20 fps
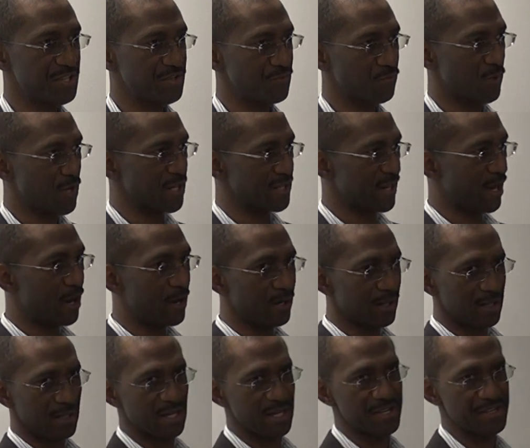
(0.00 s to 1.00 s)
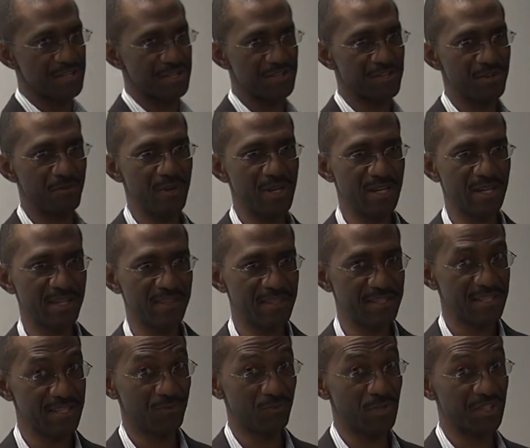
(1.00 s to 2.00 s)
is what our client is doing, and
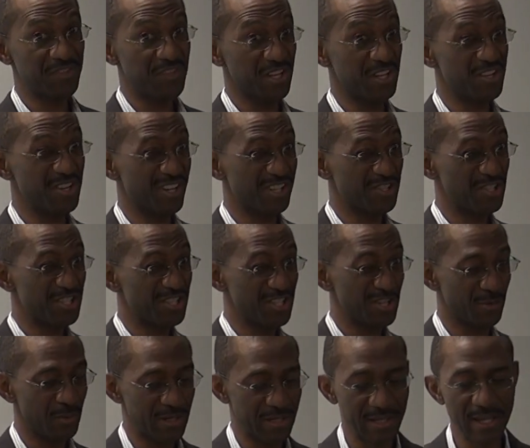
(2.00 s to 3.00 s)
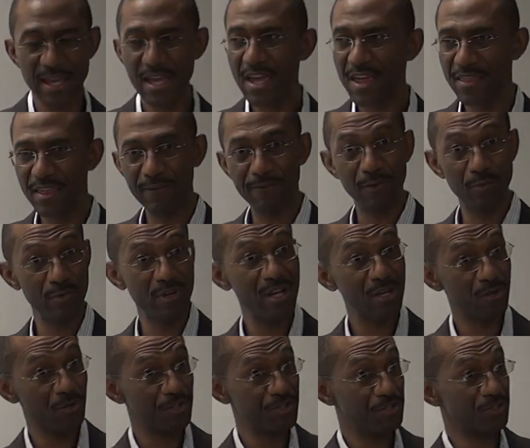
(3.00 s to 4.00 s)
this is what they are not doing. Therefore, we
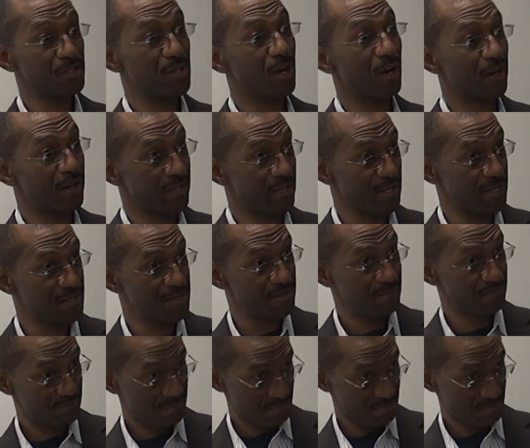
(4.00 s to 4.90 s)
are going to target